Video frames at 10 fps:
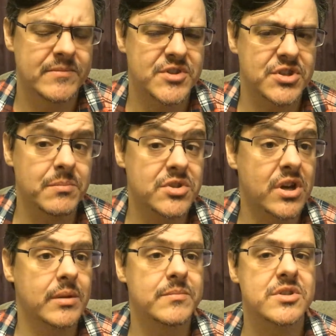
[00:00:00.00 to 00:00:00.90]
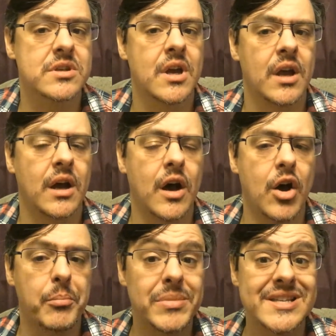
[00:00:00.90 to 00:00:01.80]
Sometimes
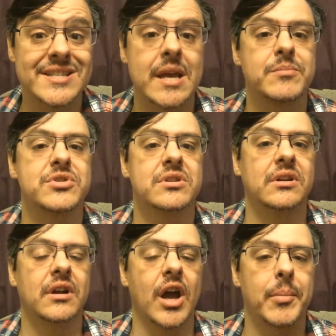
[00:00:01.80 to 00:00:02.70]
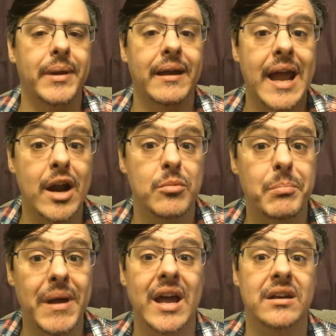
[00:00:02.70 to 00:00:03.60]
our perception about how
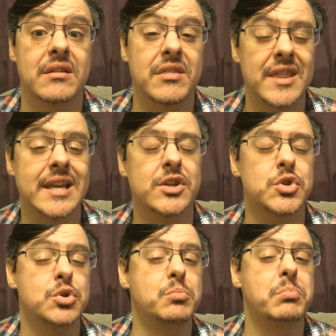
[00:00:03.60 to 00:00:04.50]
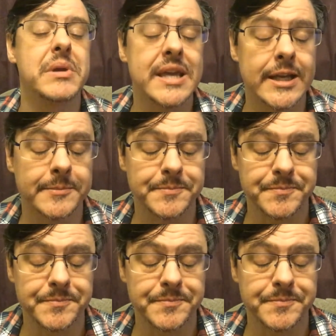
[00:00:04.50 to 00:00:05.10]
bad things could be